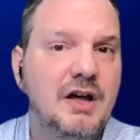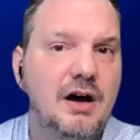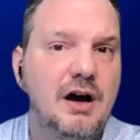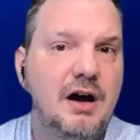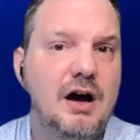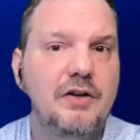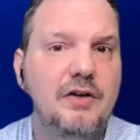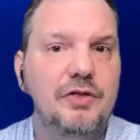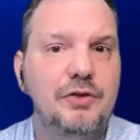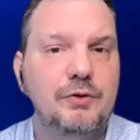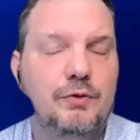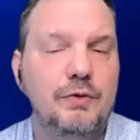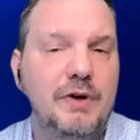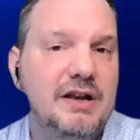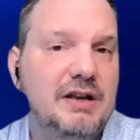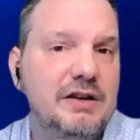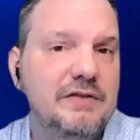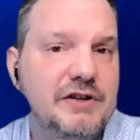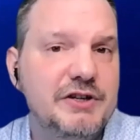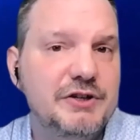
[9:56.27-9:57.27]
through
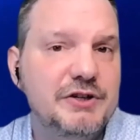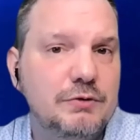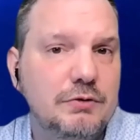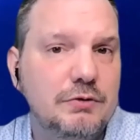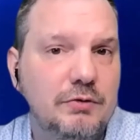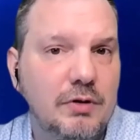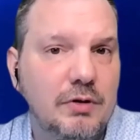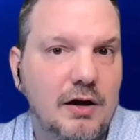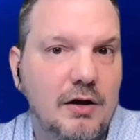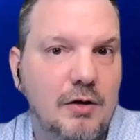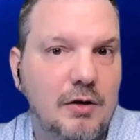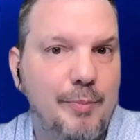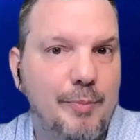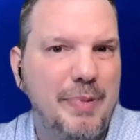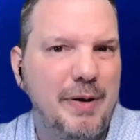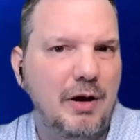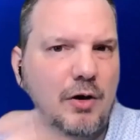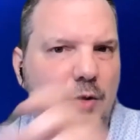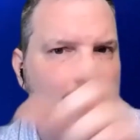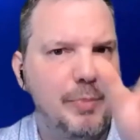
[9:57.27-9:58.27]
individual
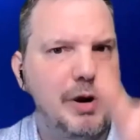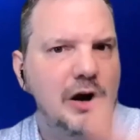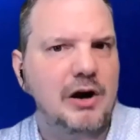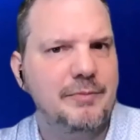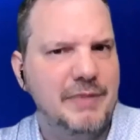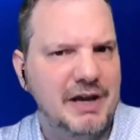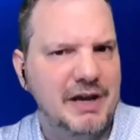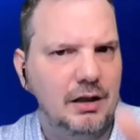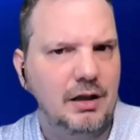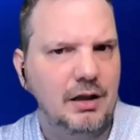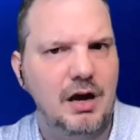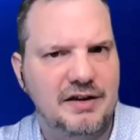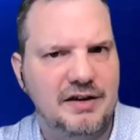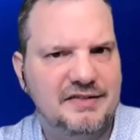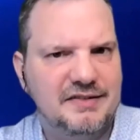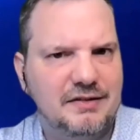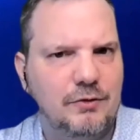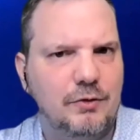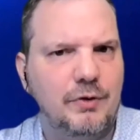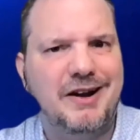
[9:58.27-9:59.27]

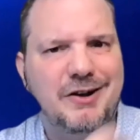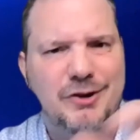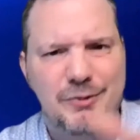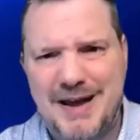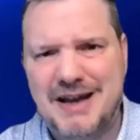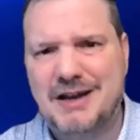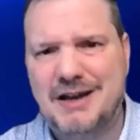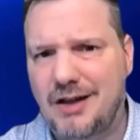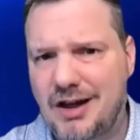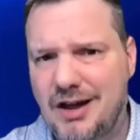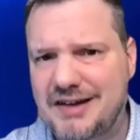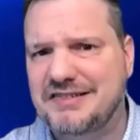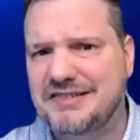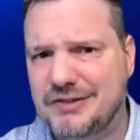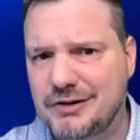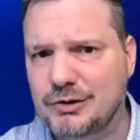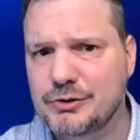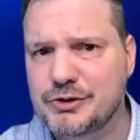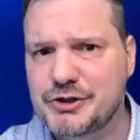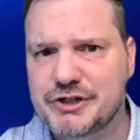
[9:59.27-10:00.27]
compartmentalized or incrementalized
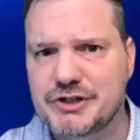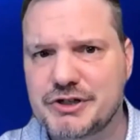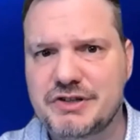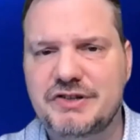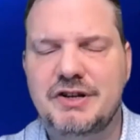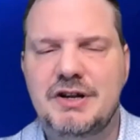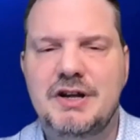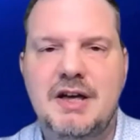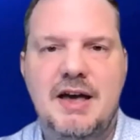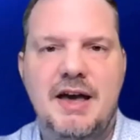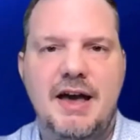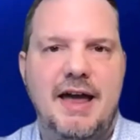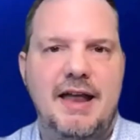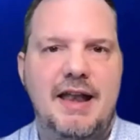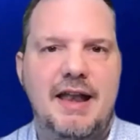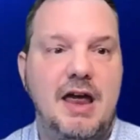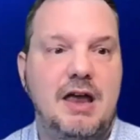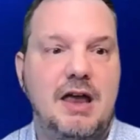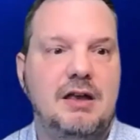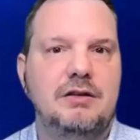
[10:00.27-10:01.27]
solutions. And
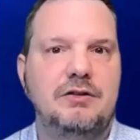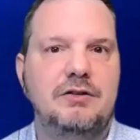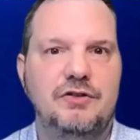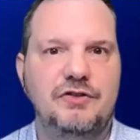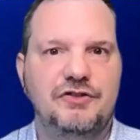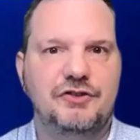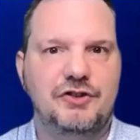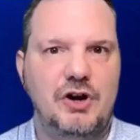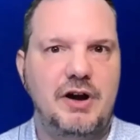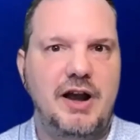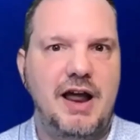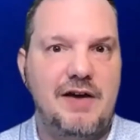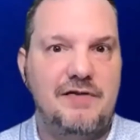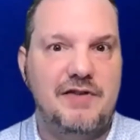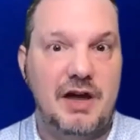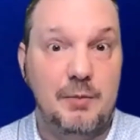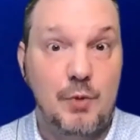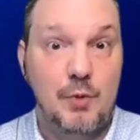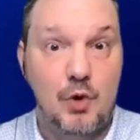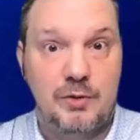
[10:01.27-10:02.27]
then you start
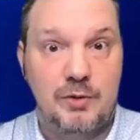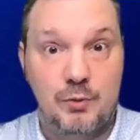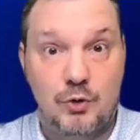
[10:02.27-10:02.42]
having more and more